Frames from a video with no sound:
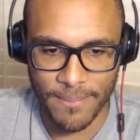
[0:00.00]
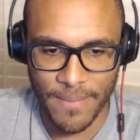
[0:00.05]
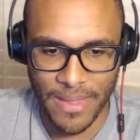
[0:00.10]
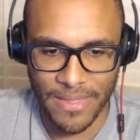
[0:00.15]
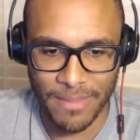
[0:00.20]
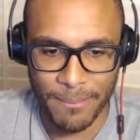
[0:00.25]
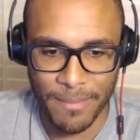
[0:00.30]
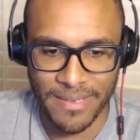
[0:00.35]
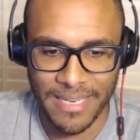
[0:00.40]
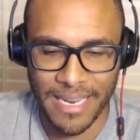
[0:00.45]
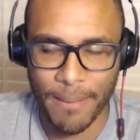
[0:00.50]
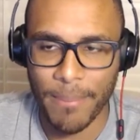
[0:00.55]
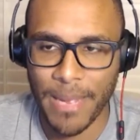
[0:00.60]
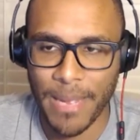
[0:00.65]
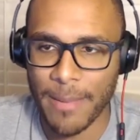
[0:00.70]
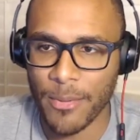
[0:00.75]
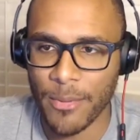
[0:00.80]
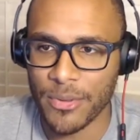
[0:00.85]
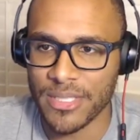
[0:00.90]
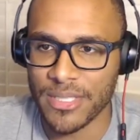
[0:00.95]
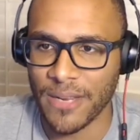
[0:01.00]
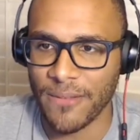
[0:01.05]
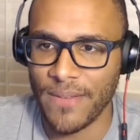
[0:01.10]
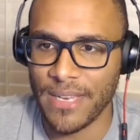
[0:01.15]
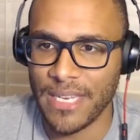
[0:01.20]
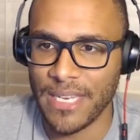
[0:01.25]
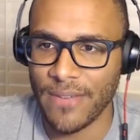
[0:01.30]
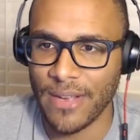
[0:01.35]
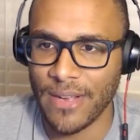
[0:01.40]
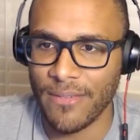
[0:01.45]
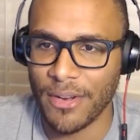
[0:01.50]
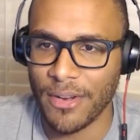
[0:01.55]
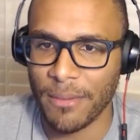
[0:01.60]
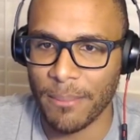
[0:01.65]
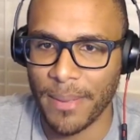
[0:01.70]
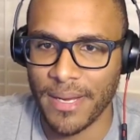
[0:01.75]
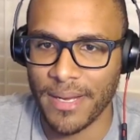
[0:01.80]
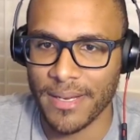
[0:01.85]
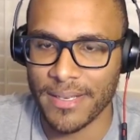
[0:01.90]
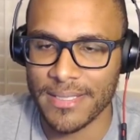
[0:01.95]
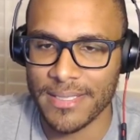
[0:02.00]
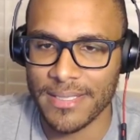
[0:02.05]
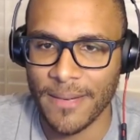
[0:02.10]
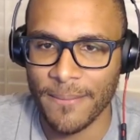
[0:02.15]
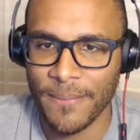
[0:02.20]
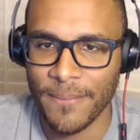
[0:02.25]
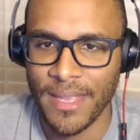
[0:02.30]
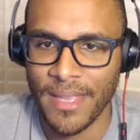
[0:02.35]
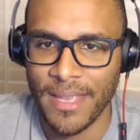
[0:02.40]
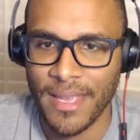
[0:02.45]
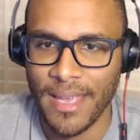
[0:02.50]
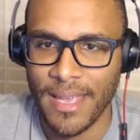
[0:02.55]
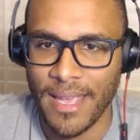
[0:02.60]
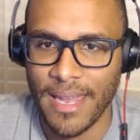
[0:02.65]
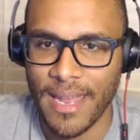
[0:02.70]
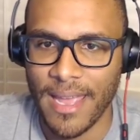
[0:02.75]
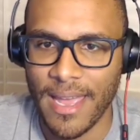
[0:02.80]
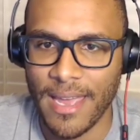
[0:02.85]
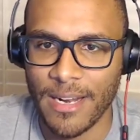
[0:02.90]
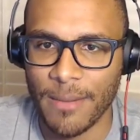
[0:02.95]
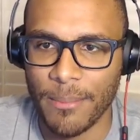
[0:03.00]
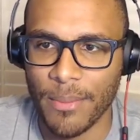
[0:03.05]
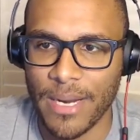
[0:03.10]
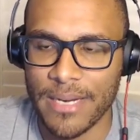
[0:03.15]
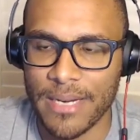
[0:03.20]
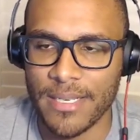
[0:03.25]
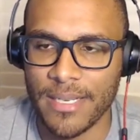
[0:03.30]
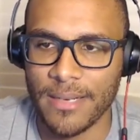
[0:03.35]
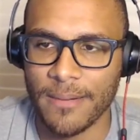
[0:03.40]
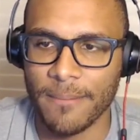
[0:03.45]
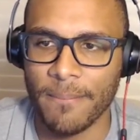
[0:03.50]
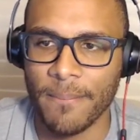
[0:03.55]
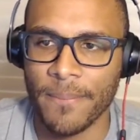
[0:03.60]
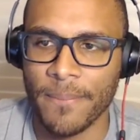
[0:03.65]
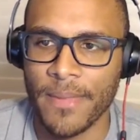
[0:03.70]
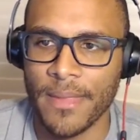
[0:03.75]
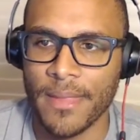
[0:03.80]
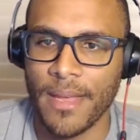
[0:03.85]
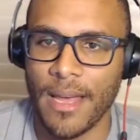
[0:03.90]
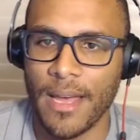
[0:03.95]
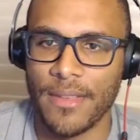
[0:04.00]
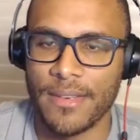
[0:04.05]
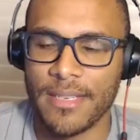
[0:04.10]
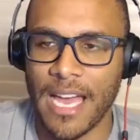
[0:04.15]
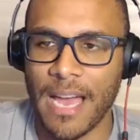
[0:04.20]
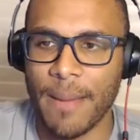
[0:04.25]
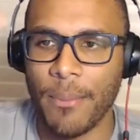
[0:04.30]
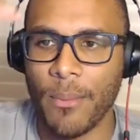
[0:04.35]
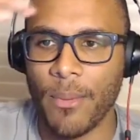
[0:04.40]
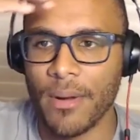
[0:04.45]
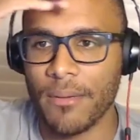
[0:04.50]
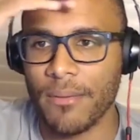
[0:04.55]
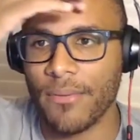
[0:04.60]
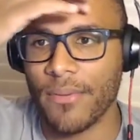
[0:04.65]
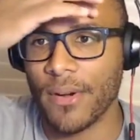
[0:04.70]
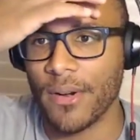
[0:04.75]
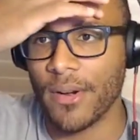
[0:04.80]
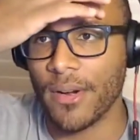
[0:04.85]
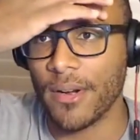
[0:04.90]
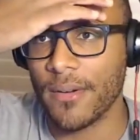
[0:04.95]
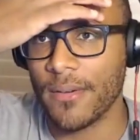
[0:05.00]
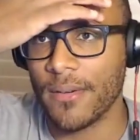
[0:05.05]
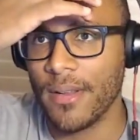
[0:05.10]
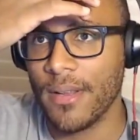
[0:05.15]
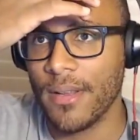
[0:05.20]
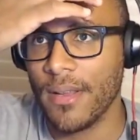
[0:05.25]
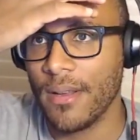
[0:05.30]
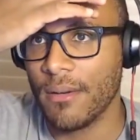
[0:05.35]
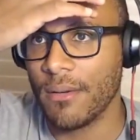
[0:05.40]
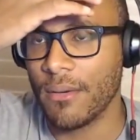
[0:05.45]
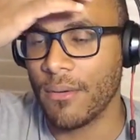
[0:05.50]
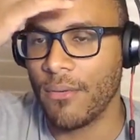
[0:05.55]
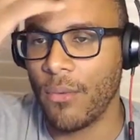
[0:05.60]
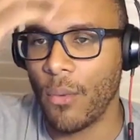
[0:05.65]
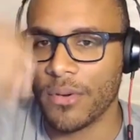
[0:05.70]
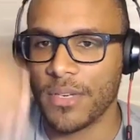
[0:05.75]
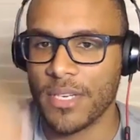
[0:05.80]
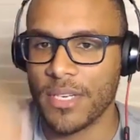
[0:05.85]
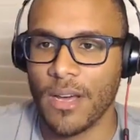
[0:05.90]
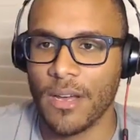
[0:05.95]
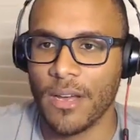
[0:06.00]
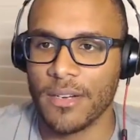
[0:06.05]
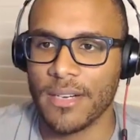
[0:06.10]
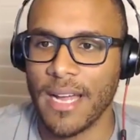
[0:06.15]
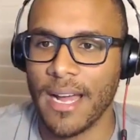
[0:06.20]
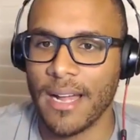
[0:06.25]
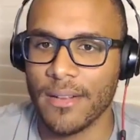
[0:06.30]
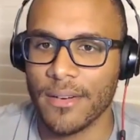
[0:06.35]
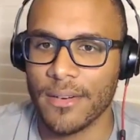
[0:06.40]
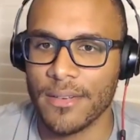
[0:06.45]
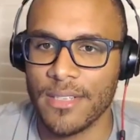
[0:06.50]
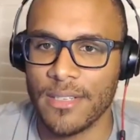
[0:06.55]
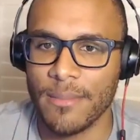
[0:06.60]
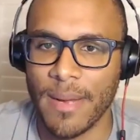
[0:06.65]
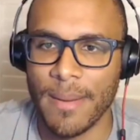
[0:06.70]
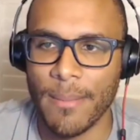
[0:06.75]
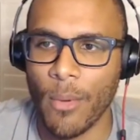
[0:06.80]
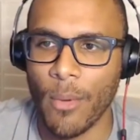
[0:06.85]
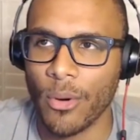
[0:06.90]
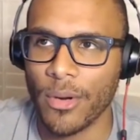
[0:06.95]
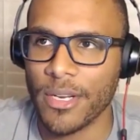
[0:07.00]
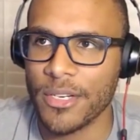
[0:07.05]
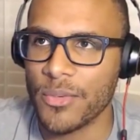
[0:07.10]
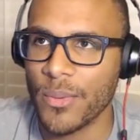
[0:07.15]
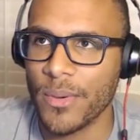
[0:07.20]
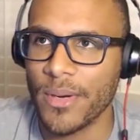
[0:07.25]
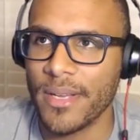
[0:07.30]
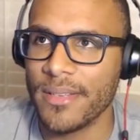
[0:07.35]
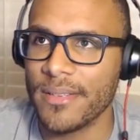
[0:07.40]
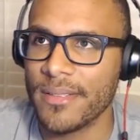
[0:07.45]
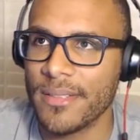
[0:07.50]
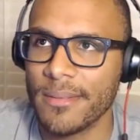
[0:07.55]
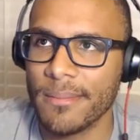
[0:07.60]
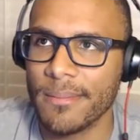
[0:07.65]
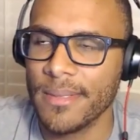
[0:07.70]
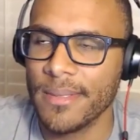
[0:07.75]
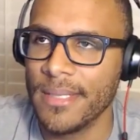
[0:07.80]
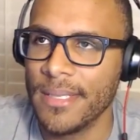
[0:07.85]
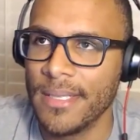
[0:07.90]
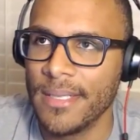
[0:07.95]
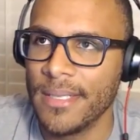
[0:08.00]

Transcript: I think my down payment was like 5,500 bucks. And I ended up renting uh, the top one for, for $1,400. And my mortgage was,